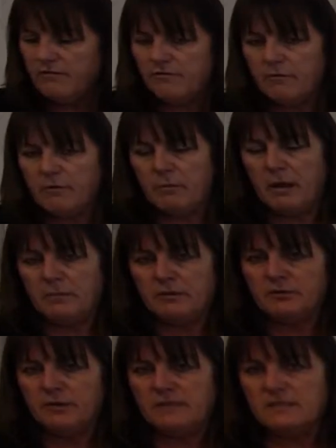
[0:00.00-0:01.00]
from the
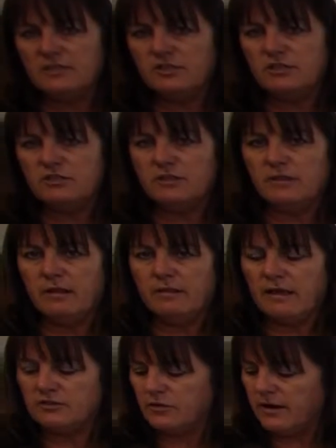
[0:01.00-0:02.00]
paper transition to the
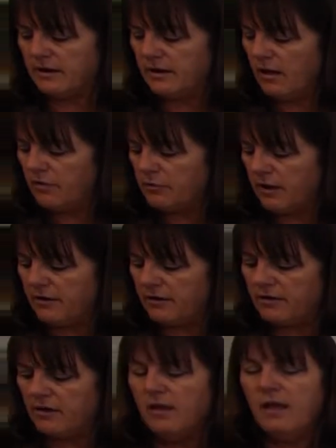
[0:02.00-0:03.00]
electronic health
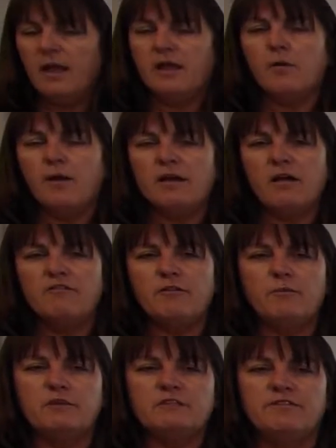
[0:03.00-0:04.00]
record. And quite
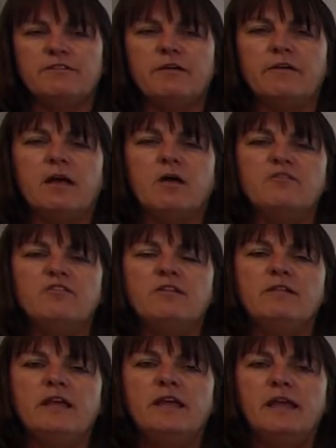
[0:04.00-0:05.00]
often what's very
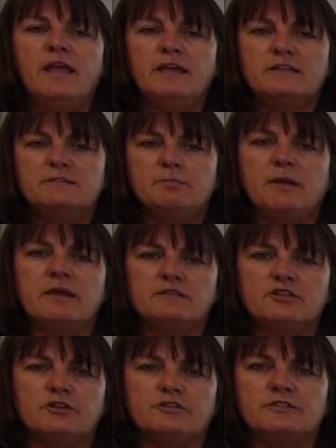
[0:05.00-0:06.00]
helpful is
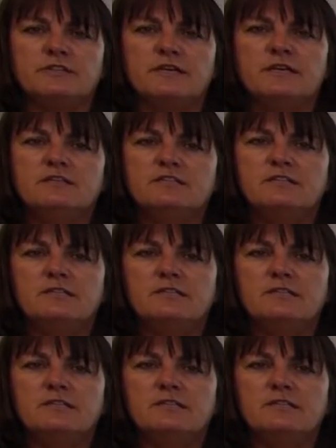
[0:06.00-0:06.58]
pictures. To